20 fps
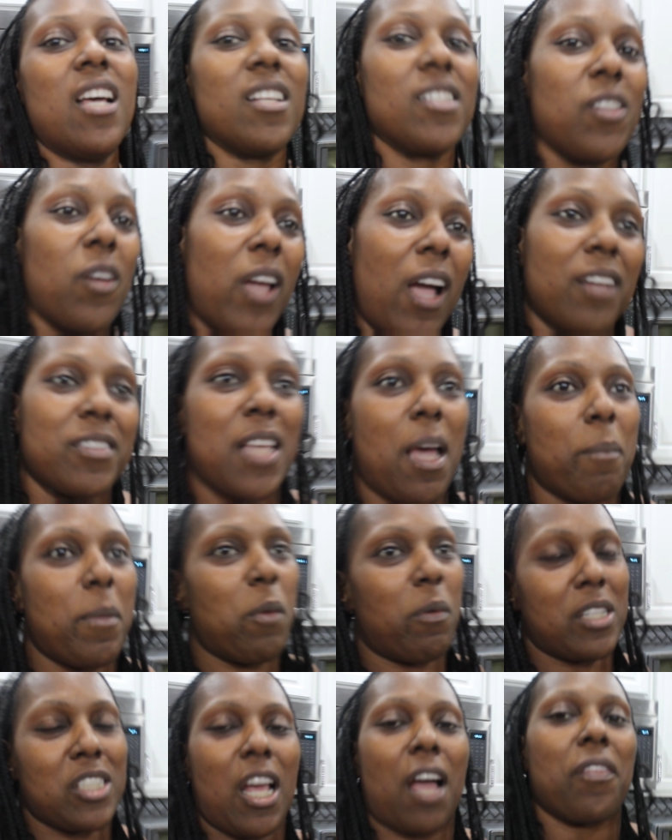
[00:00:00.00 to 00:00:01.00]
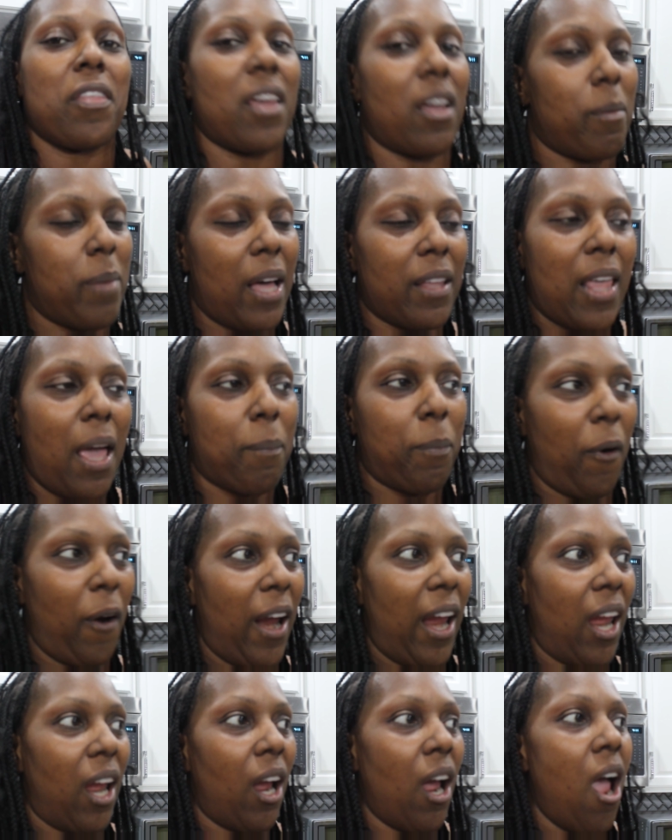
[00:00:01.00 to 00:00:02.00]
so y'all tell me what y'all think about that
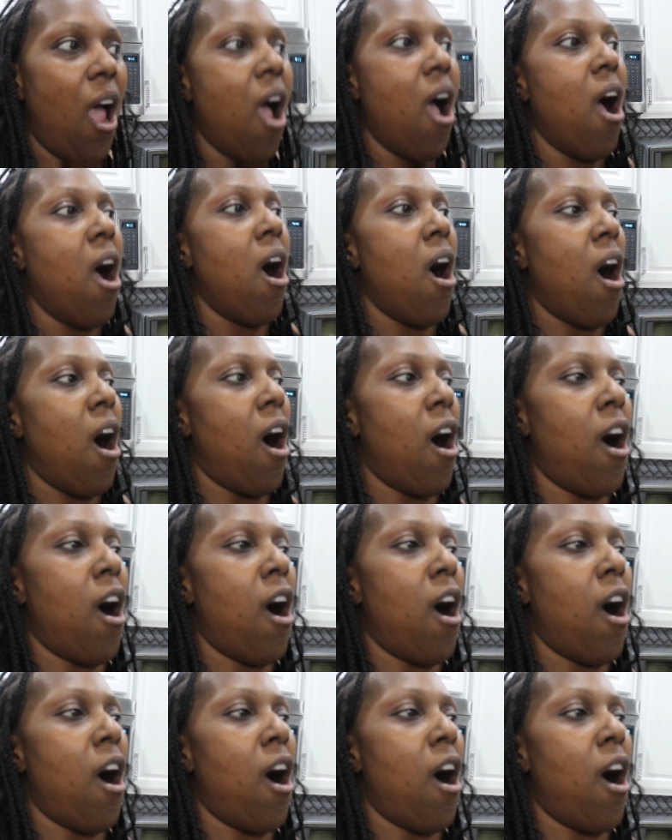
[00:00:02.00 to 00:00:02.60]
prank.